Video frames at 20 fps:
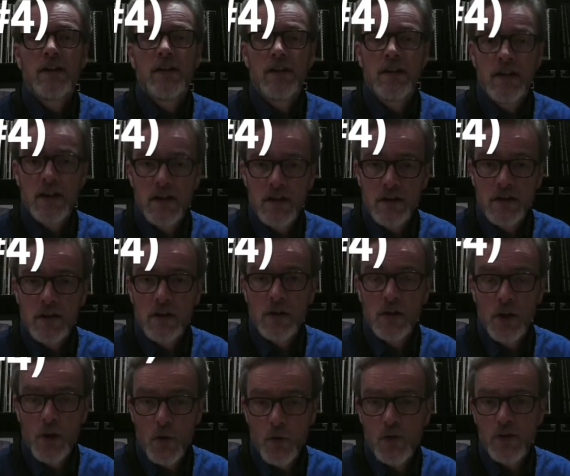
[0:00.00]
then
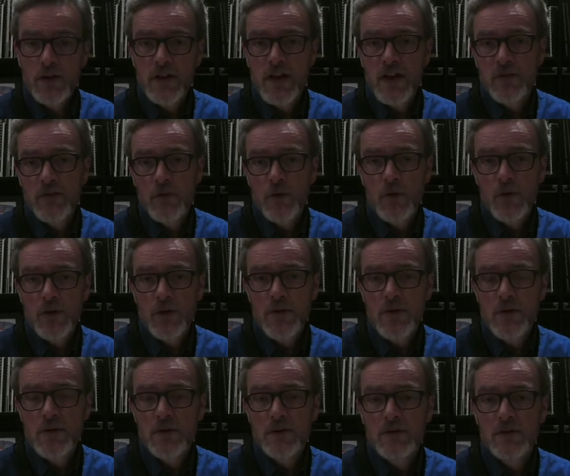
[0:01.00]
lower that fourth
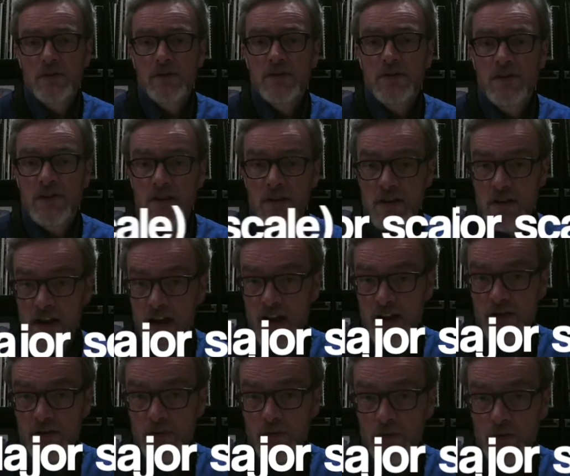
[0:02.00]
note to the
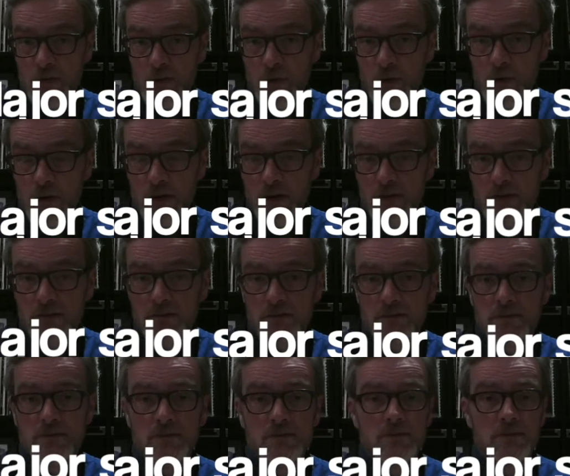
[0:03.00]
natural 4.
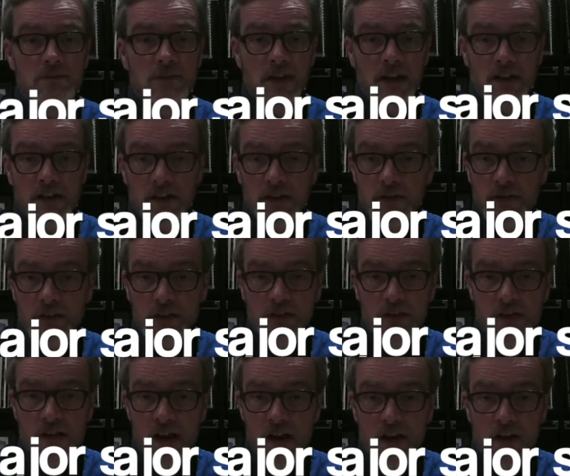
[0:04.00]
That gives us
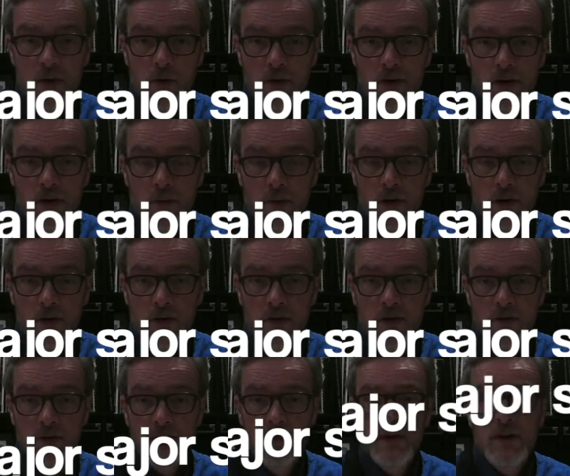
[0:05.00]
the Ionian mode.
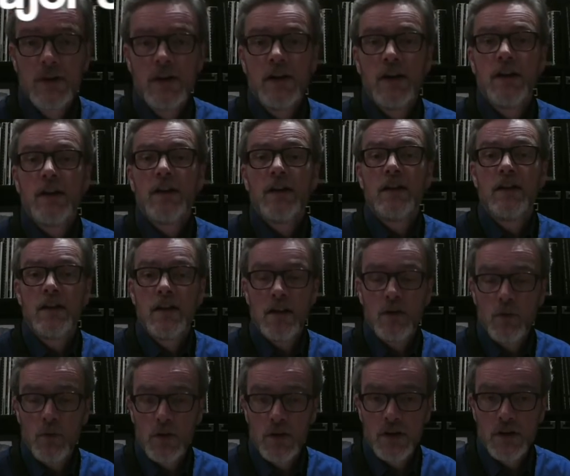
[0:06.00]

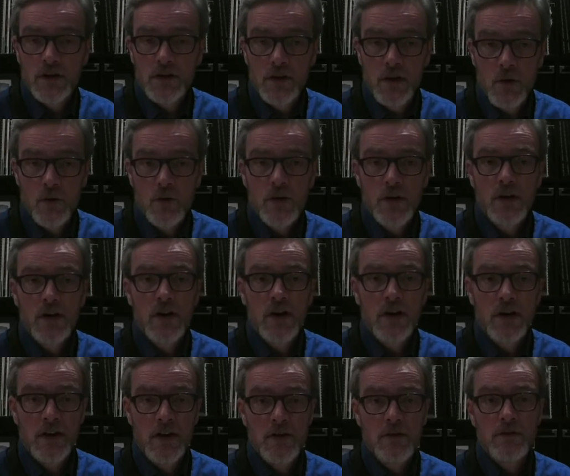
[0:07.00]
Then we're going to lower
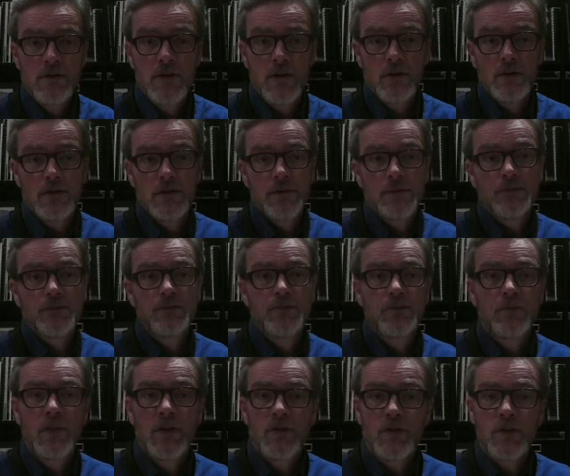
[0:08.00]
another note.
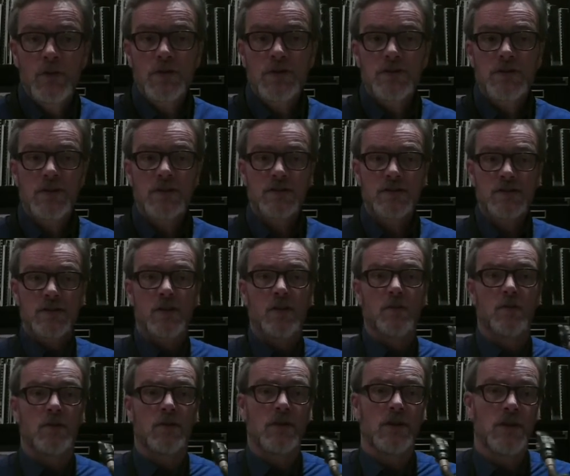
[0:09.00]
But first, let's start
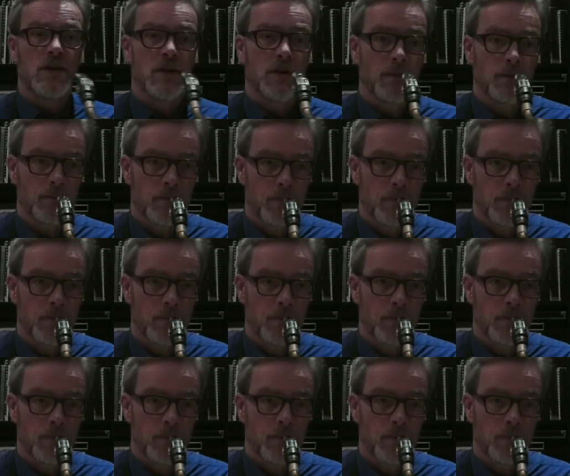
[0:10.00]
with Lydian.